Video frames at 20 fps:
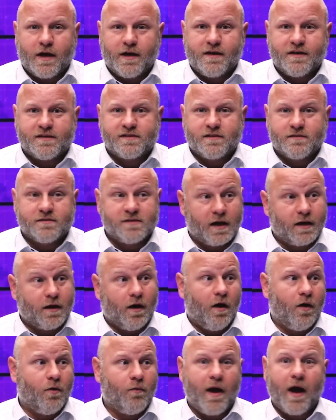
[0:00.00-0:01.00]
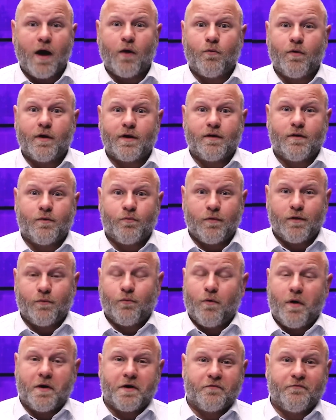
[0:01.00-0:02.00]
at us as like, oh, wow, what a
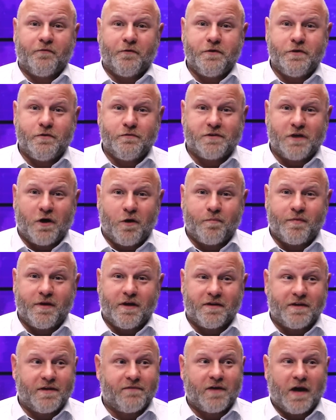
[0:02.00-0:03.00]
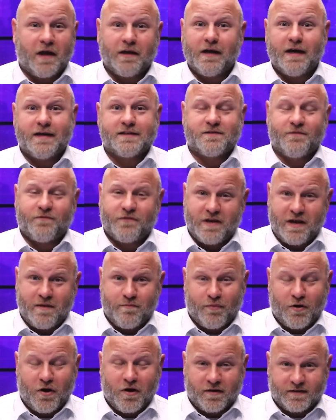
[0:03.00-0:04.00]
wonderful utopia. They've got lots of theme
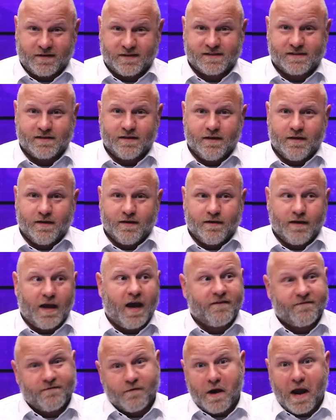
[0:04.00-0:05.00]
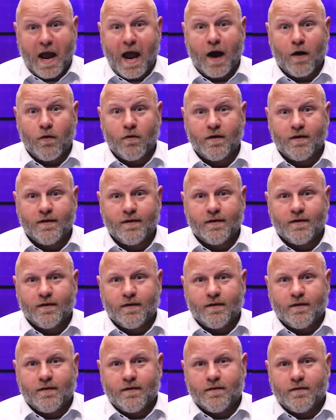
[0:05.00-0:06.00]
parks. Yeah, for now.
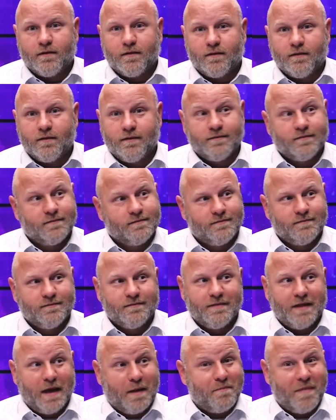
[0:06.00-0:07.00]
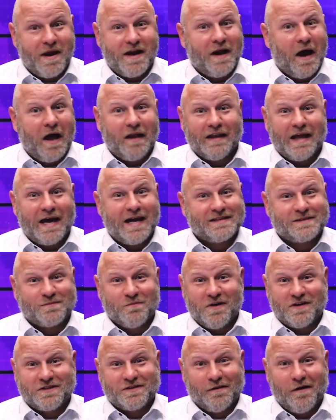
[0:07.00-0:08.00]
That may not last
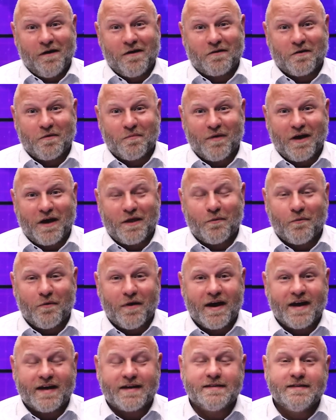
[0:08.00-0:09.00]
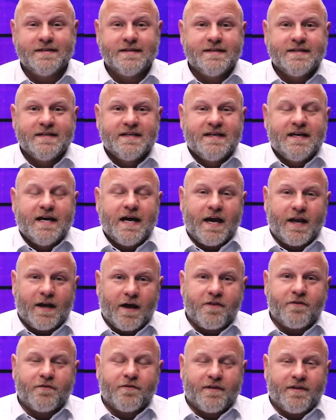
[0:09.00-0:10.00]
much longer, by the way. And
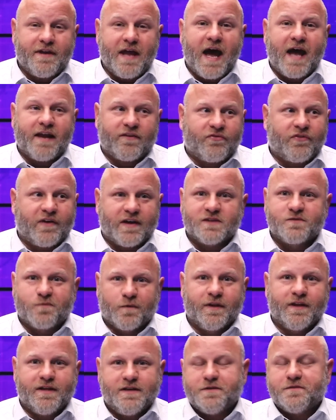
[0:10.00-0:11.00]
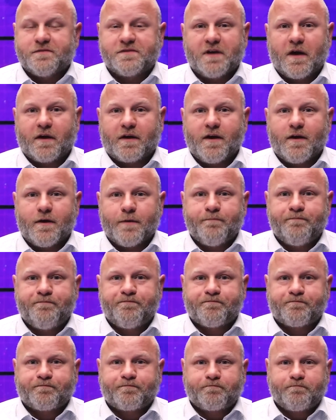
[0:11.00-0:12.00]
other than that, things really do suck here.
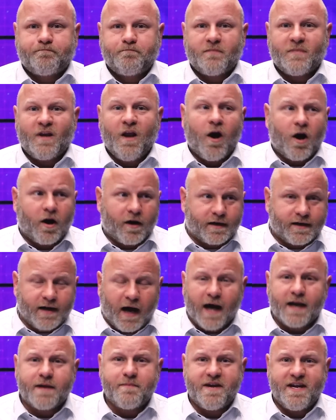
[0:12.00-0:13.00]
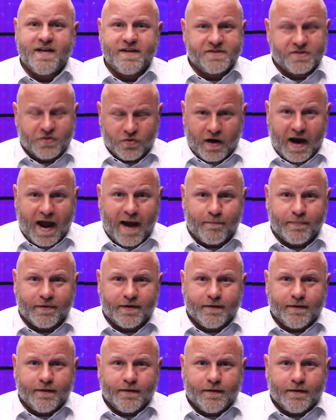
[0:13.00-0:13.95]
Our economy is crap.